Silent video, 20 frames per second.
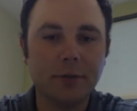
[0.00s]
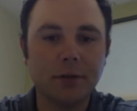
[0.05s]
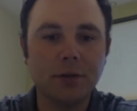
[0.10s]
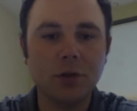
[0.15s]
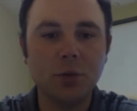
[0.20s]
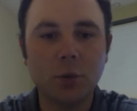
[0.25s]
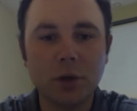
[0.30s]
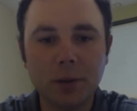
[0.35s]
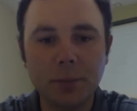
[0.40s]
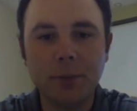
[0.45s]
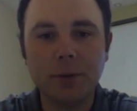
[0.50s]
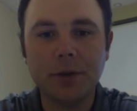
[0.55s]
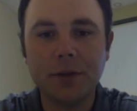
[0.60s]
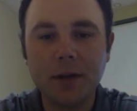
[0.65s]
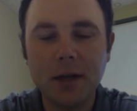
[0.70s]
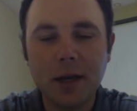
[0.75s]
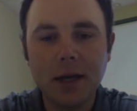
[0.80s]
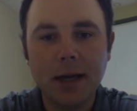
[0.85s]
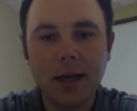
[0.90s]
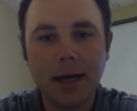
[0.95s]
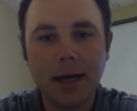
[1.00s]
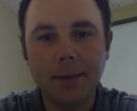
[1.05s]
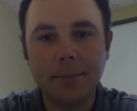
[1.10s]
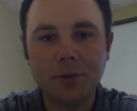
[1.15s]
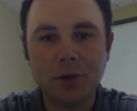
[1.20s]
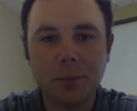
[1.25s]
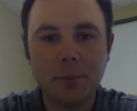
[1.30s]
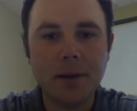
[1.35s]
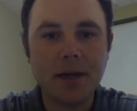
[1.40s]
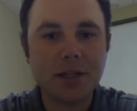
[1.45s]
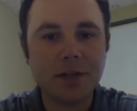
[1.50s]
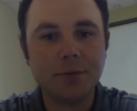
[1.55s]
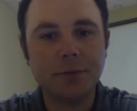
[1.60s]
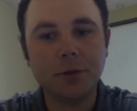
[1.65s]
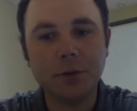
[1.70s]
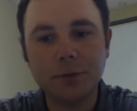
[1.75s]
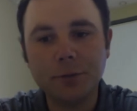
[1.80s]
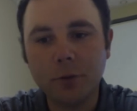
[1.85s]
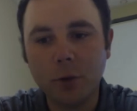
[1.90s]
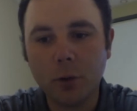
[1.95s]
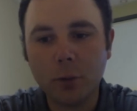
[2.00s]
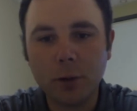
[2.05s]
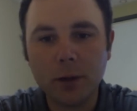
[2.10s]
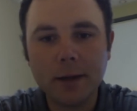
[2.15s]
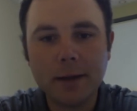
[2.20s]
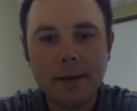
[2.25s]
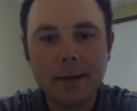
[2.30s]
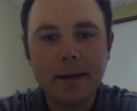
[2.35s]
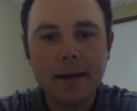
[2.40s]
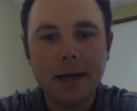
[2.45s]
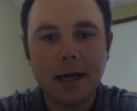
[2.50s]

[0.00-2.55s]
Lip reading: and you want to put your best foot forward.